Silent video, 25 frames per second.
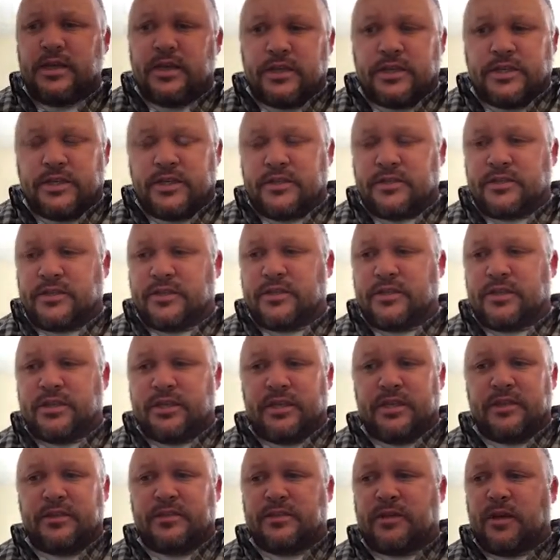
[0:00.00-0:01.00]

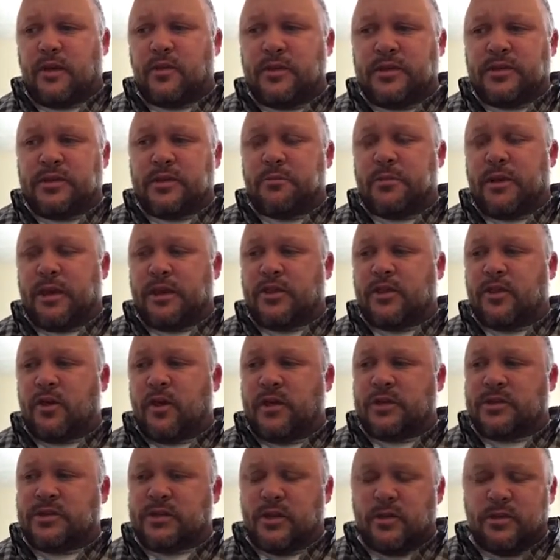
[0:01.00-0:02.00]
She's always in my
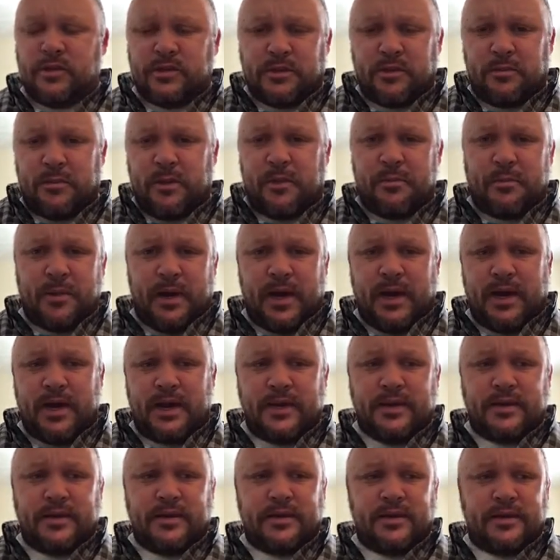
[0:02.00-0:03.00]
thoughts, always in my
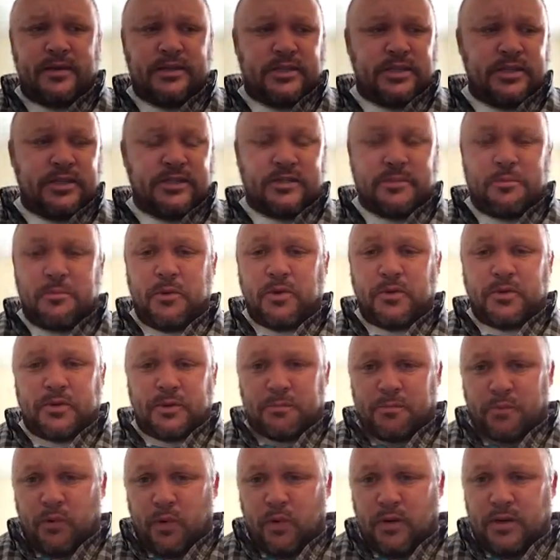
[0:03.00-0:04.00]
mind, and she's the most
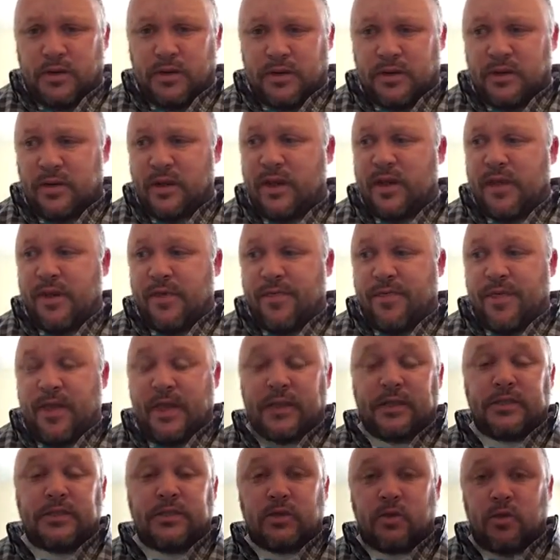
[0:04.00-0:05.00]
important
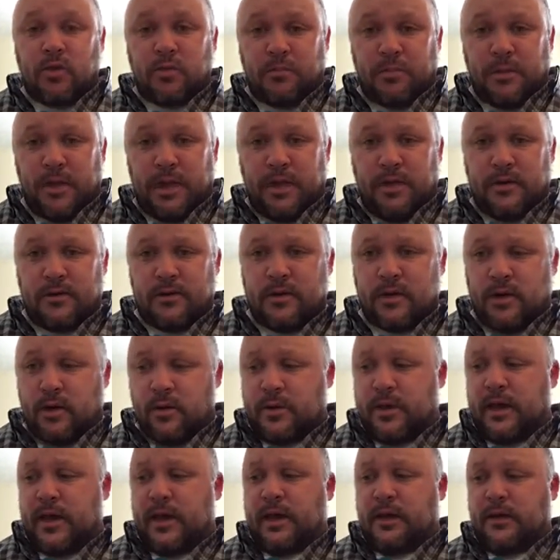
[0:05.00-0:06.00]
thing to me.
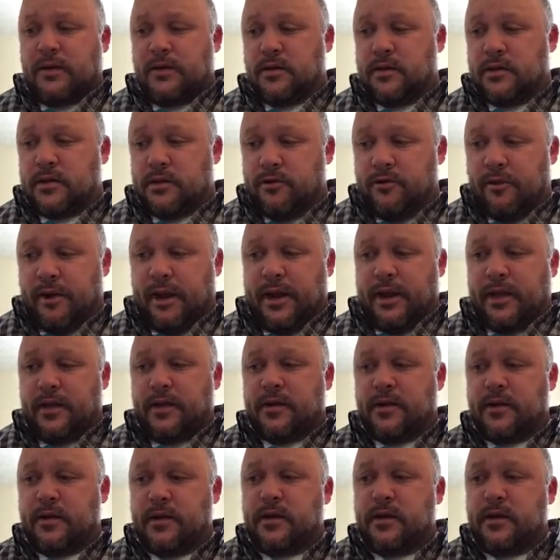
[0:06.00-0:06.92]
Okay, great.